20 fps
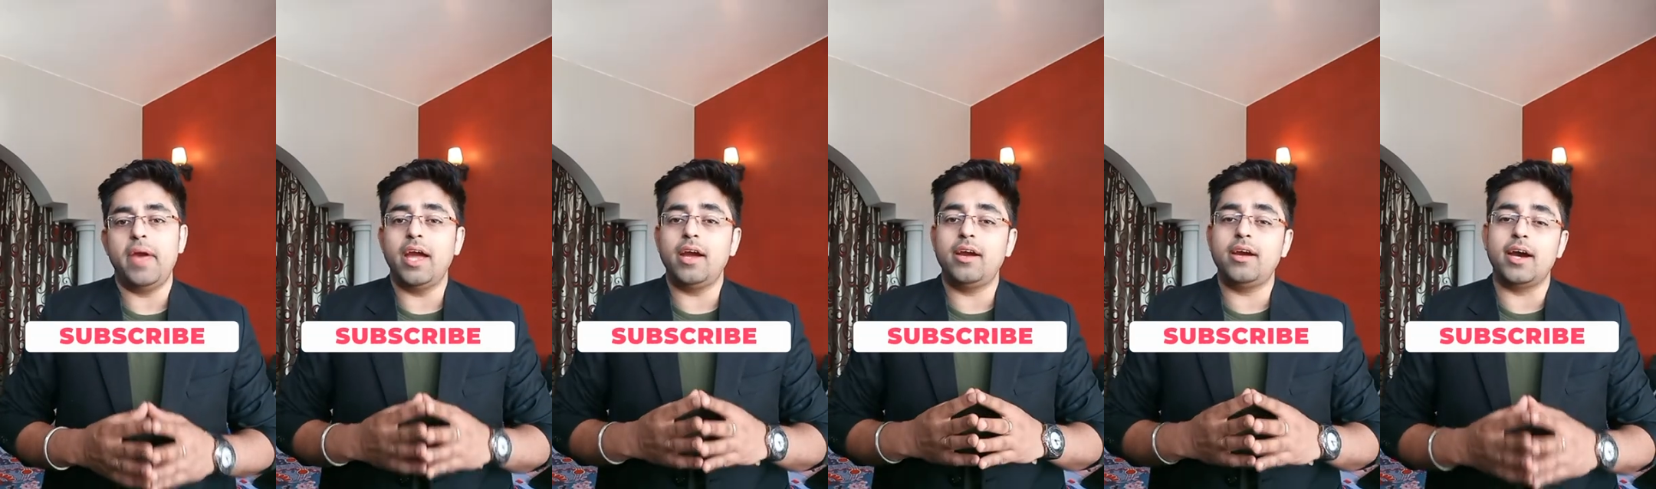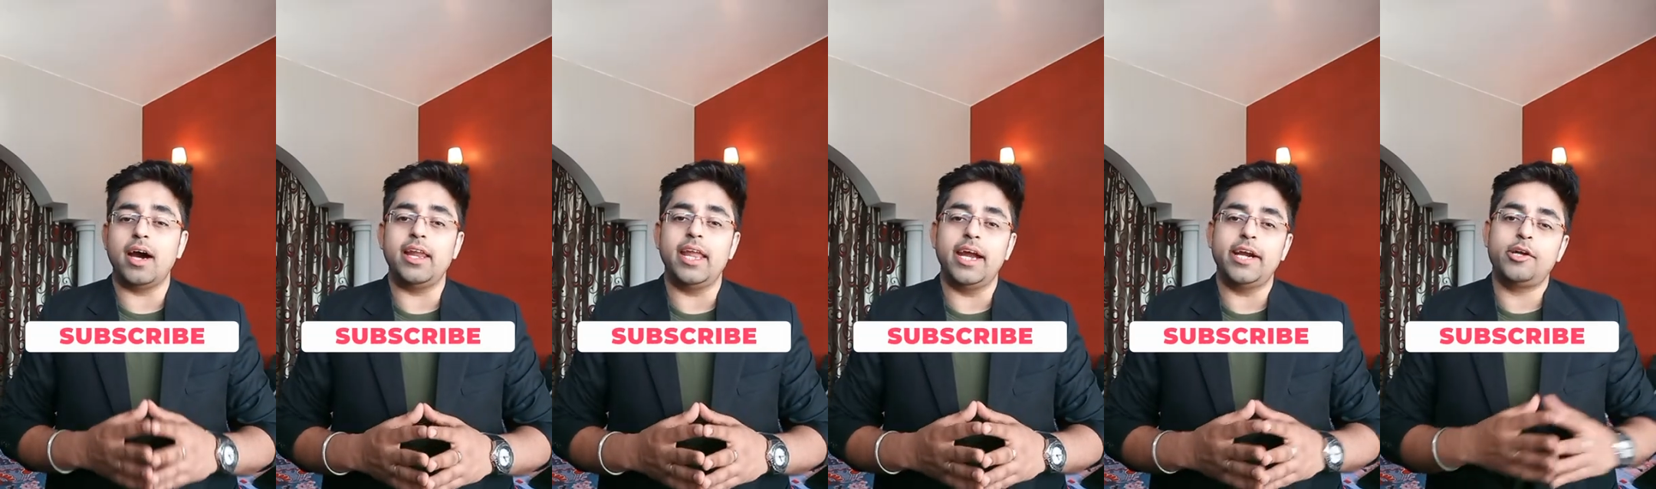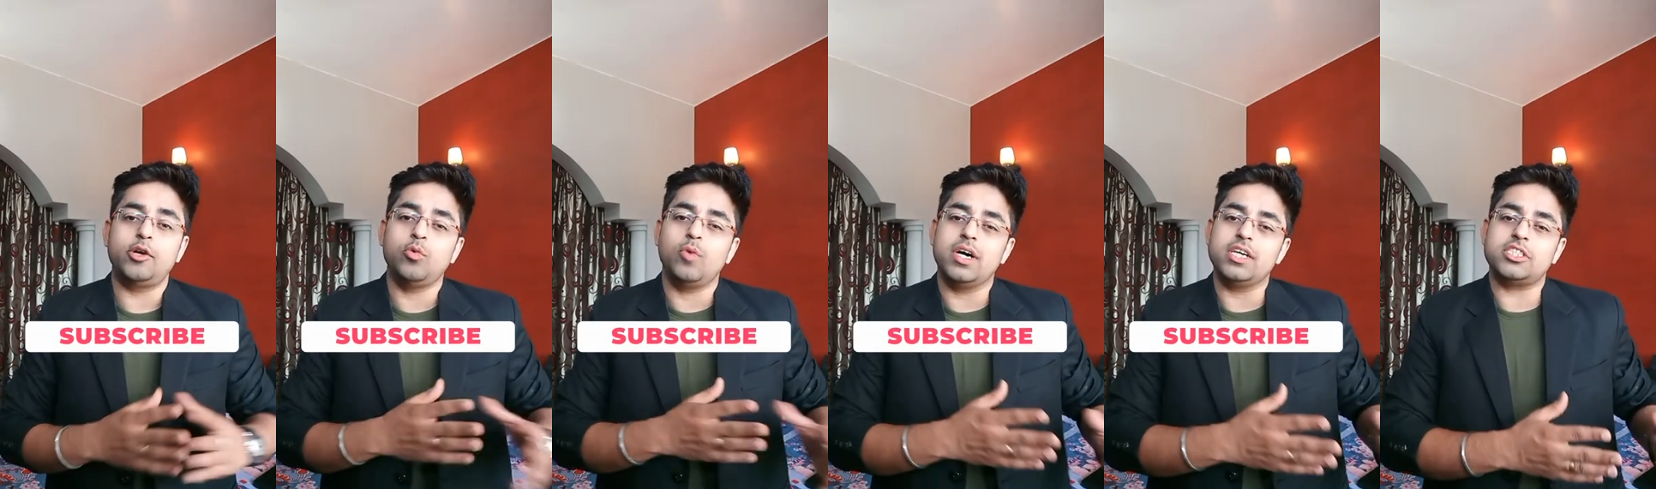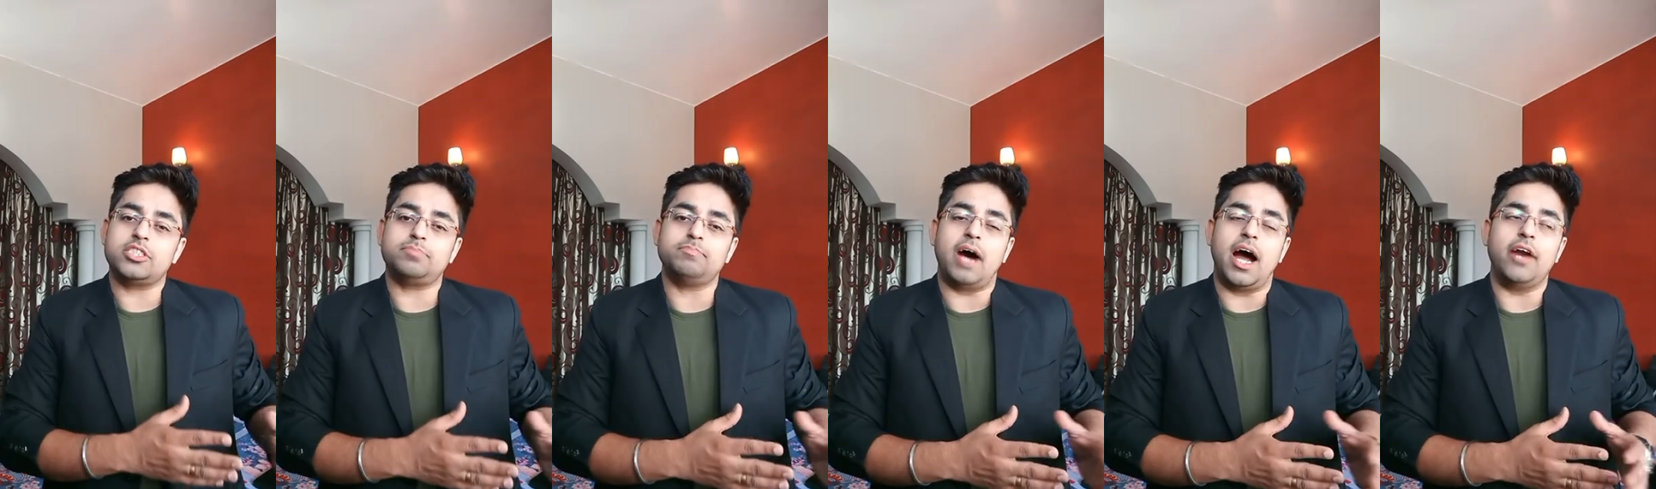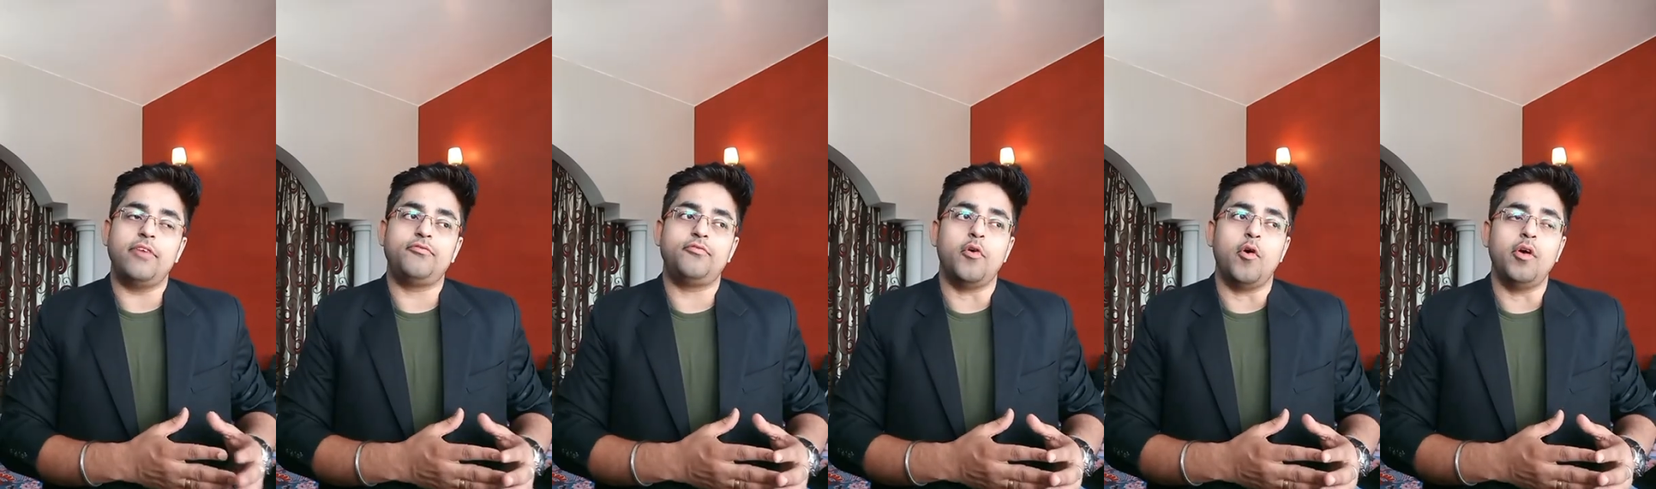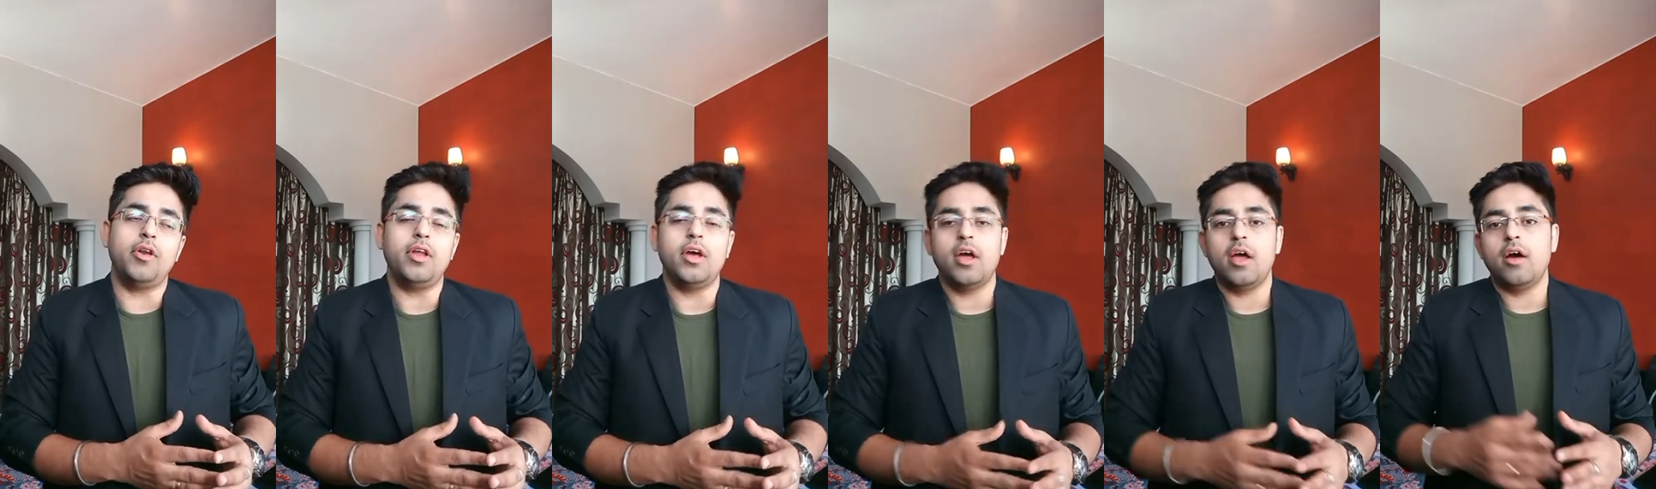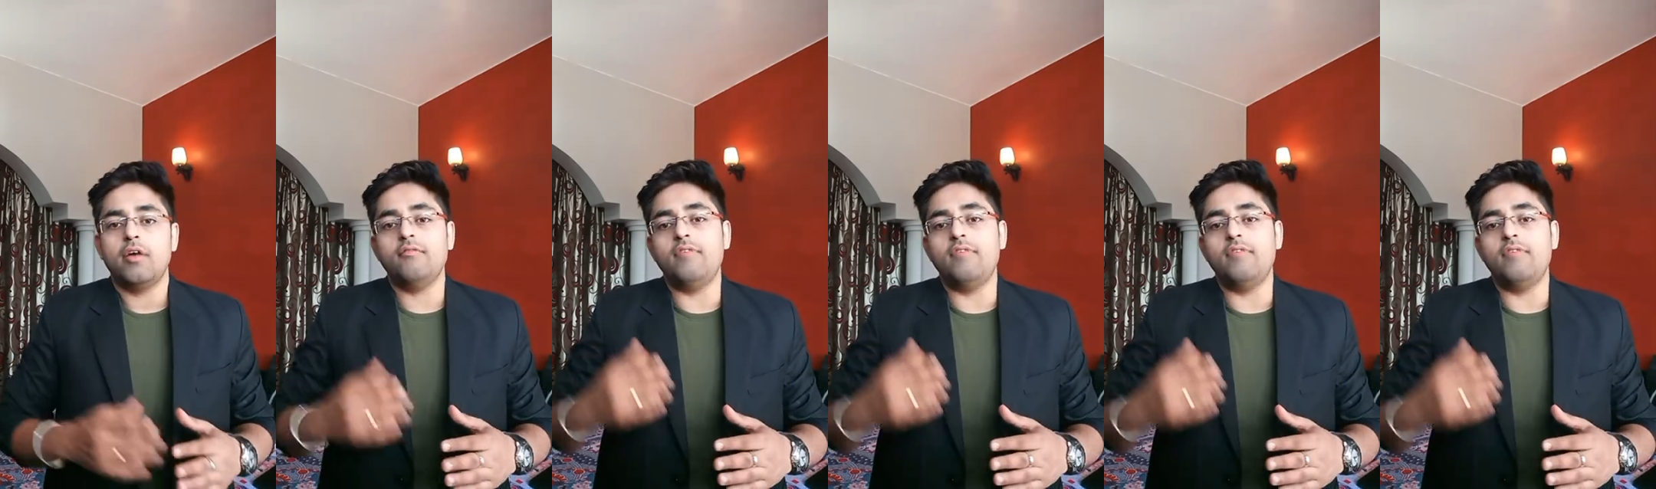may connect to a smartphone